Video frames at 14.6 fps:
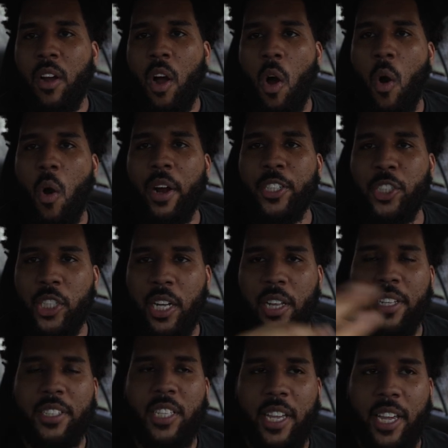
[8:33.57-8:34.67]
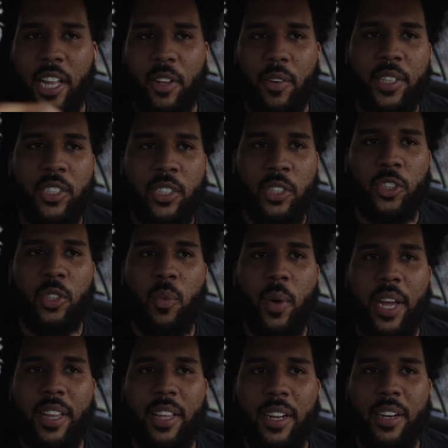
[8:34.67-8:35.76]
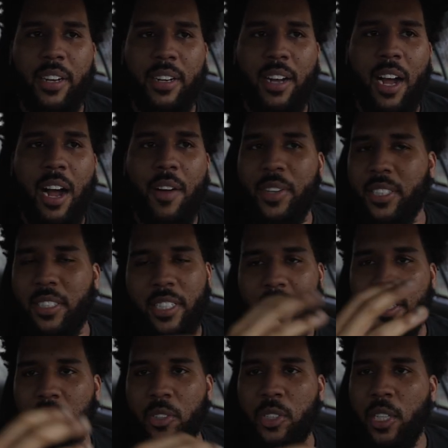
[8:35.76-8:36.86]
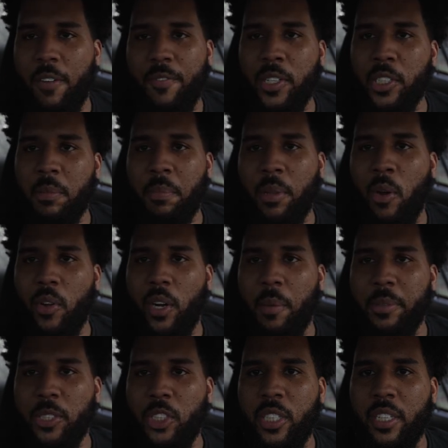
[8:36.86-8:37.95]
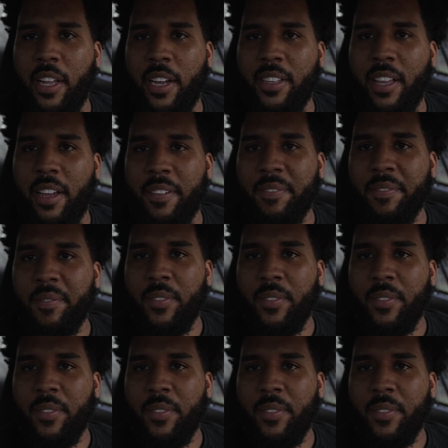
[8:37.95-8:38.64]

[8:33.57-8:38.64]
are gelling together in such a way that obviously, you know, stuff isn't blowing up and shit like that.